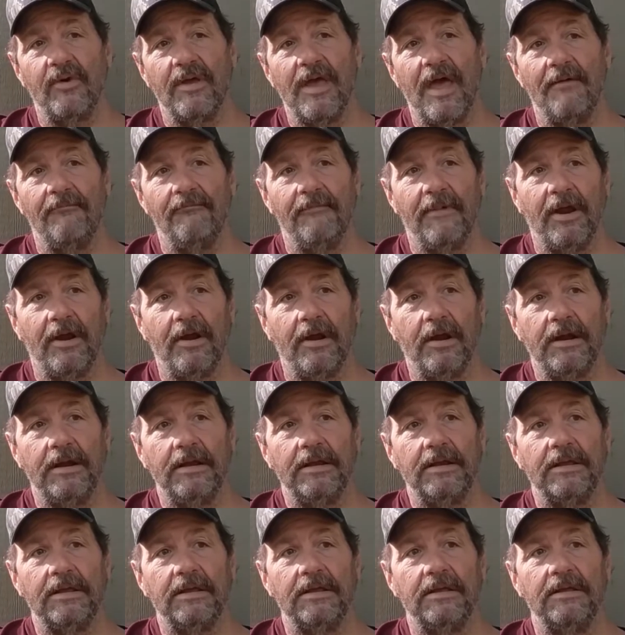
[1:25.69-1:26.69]
got
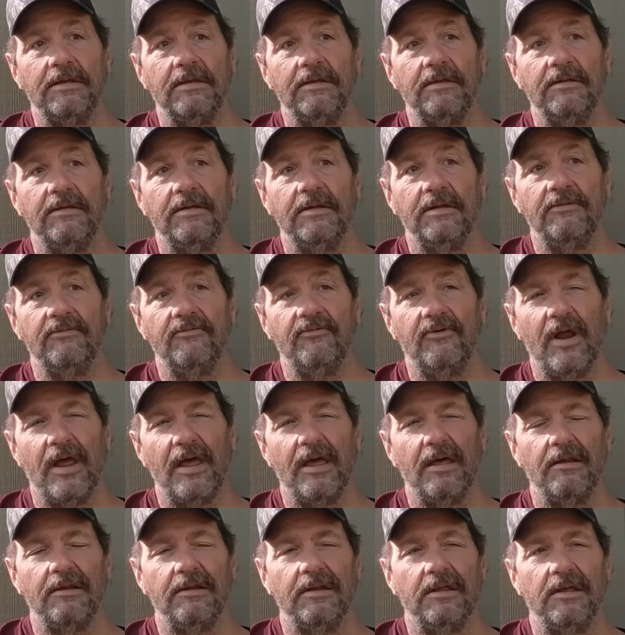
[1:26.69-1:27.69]
married,
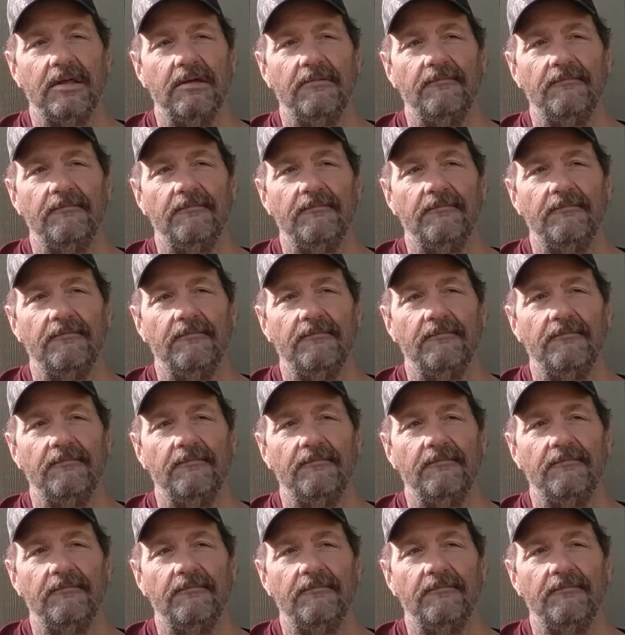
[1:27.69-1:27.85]
around